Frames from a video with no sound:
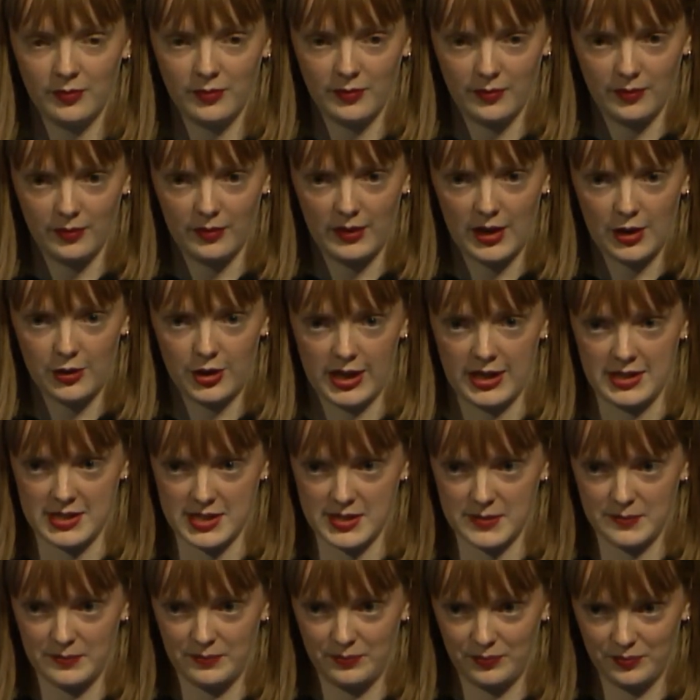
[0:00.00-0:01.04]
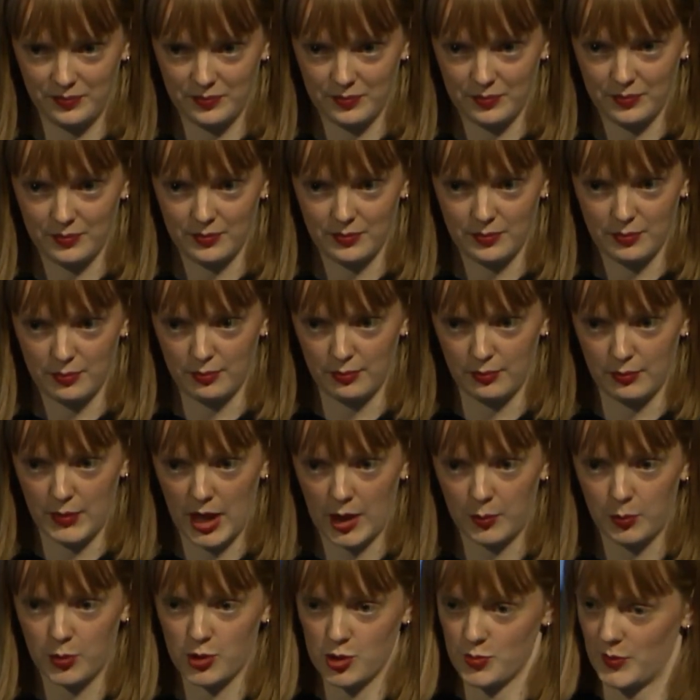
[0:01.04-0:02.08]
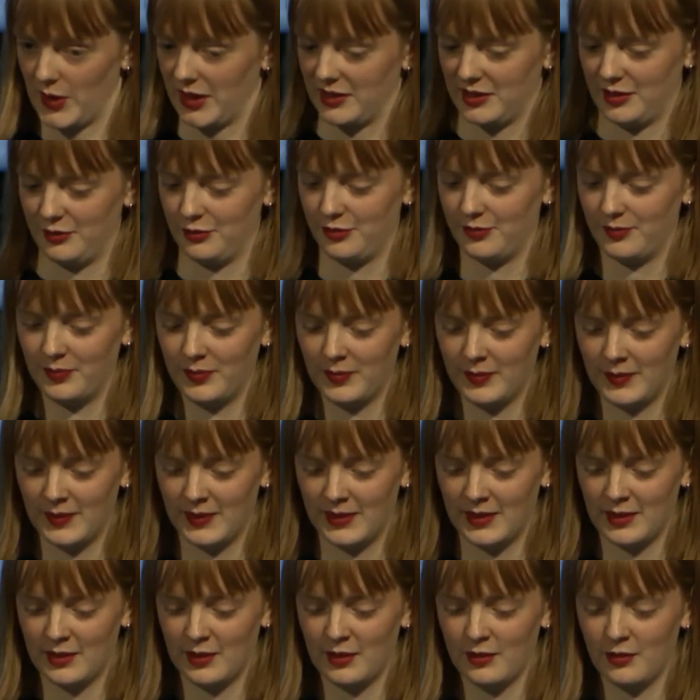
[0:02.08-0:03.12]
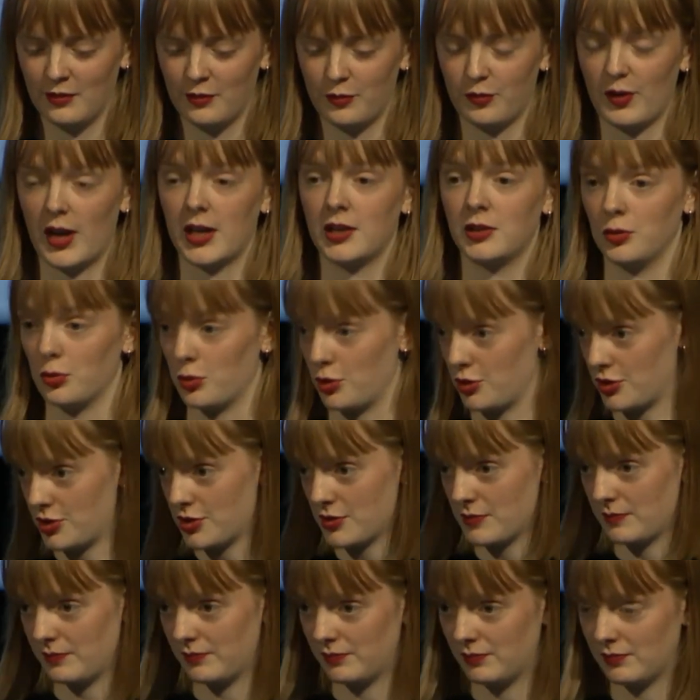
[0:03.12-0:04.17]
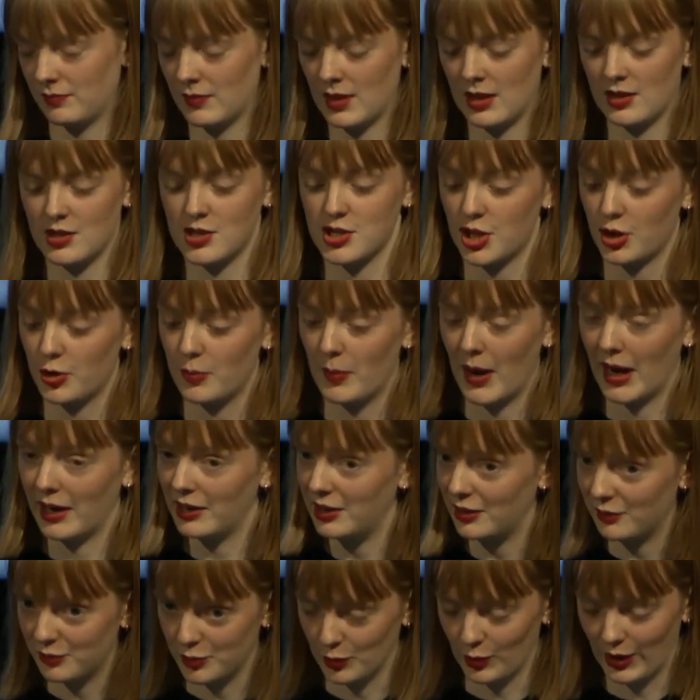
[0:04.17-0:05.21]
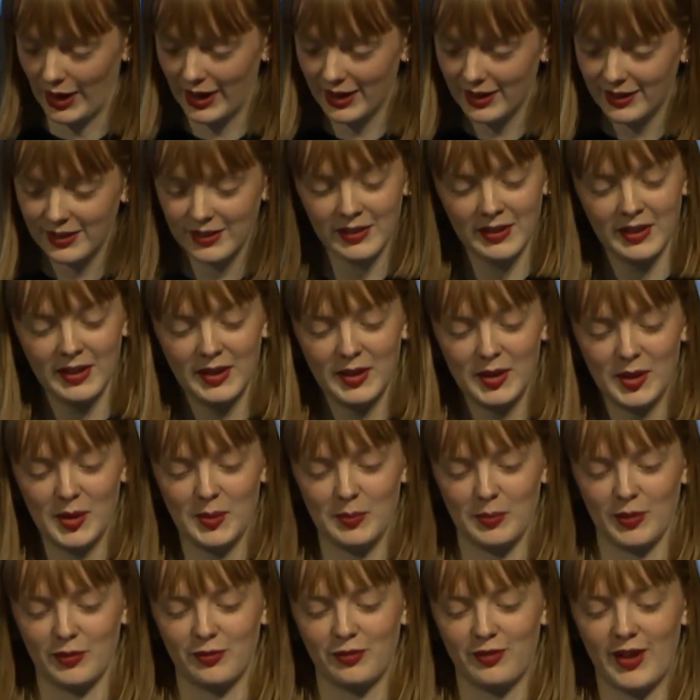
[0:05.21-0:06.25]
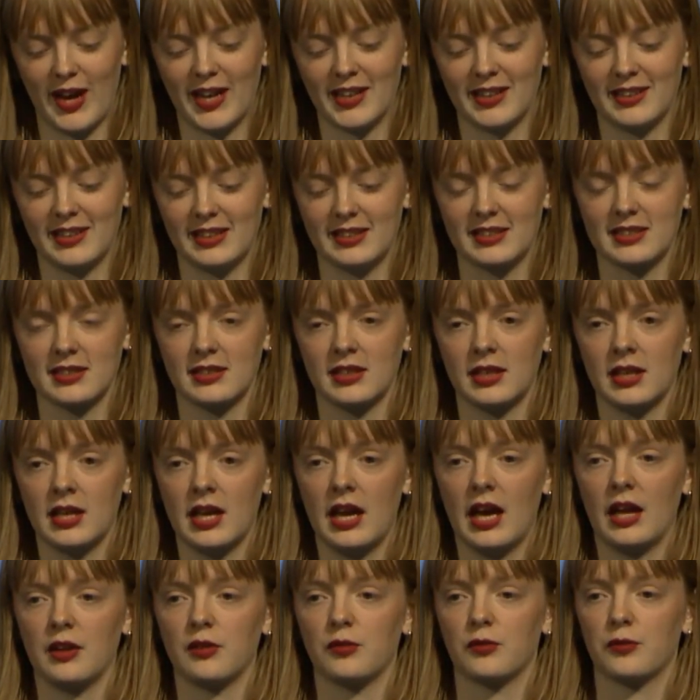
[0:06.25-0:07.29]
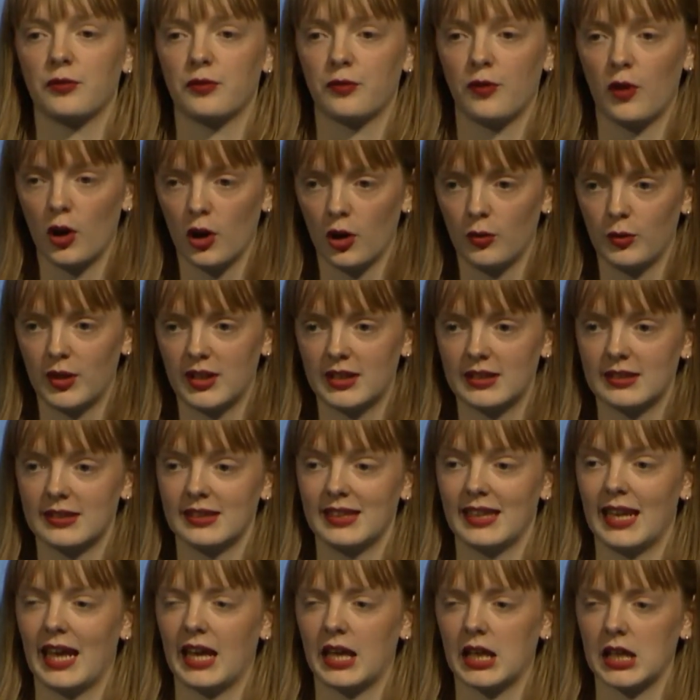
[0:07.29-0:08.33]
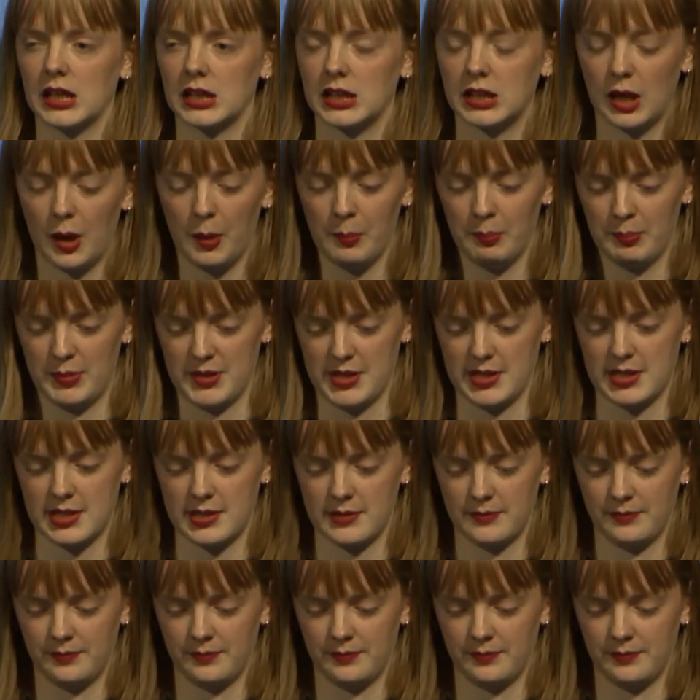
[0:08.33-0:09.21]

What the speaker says: There it is, my perspective. Find yours. Share mine if you like, but find it and follow it like a compass.